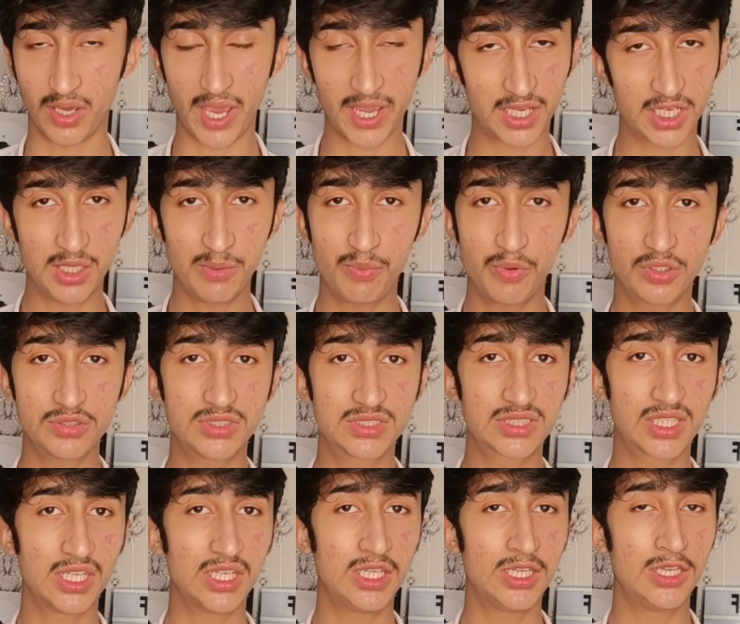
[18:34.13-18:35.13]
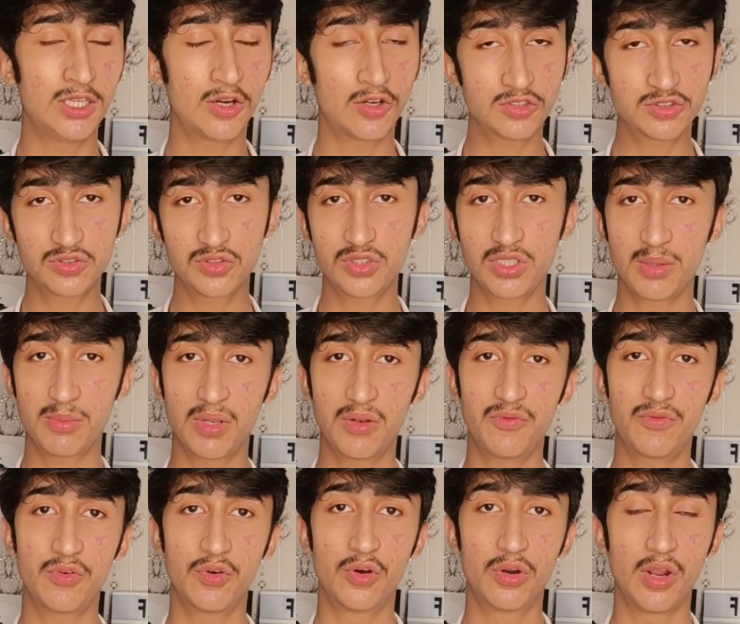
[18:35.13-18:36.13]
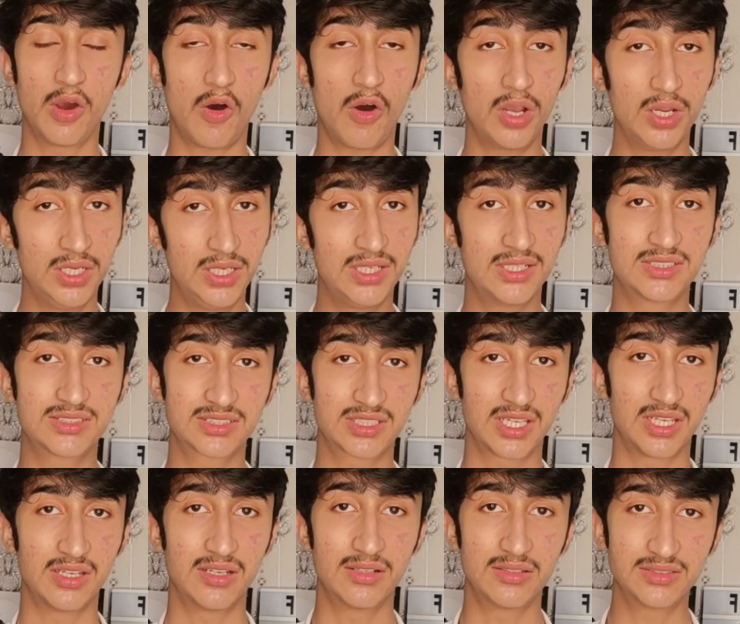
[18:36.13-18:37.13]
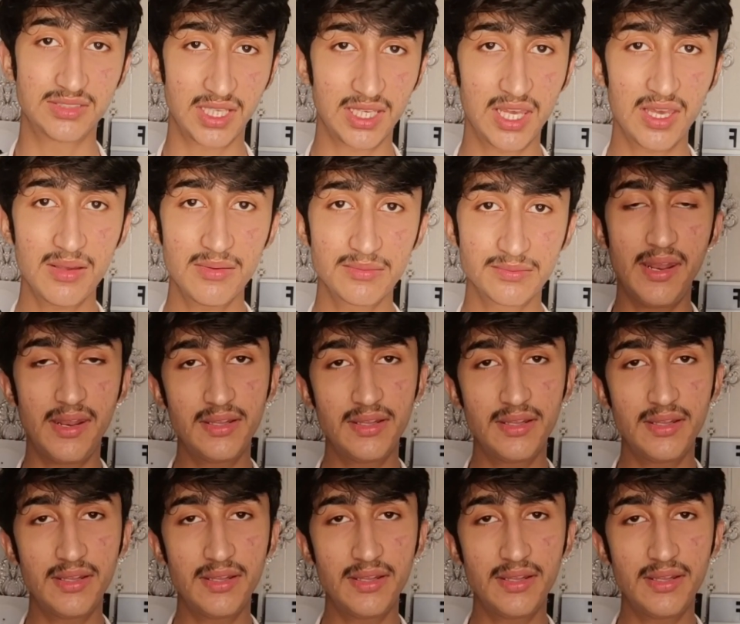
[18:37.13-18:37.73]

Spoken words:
acne prone skin, not suitable for oilier skin, sahi hai.